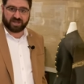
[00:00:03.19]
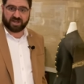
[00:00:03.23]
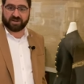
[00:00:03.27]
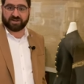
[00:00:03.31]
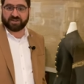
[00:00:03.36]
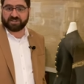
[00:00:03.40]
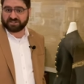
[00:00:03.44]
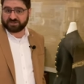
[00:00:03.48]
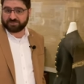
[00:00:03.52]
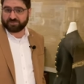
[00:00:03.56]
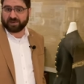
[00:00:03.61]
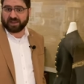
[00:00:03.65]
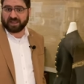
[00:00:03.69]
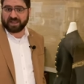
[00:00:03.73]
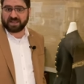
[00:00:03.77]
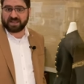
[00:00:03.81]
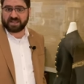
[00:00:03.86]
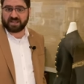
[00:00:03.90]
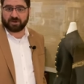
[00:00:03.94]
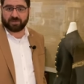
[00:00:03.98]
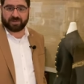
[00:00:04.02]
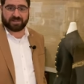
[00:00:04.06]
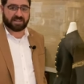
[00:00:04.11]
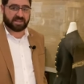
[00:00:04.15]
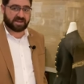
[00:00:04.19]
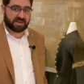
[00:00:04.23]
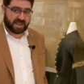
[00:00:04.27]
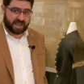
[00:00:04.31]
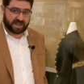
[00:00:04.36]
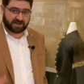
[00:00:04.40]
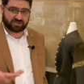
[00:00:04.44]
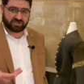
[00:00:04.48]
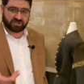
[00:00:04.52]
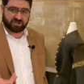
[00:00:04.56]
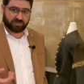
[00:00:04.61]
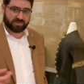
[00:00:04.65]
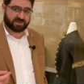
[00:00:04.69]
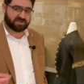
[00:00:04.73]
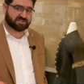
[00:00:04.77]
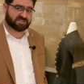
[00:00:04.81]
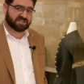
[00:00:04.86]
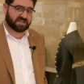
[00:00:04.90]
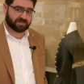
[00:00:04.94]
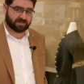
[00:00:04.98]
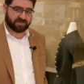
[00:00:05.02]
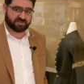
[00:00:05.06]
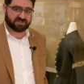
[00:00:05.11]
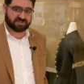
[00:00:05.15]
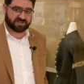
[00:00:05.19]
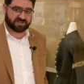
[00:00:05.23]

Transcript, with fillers: on display here at the National Museum of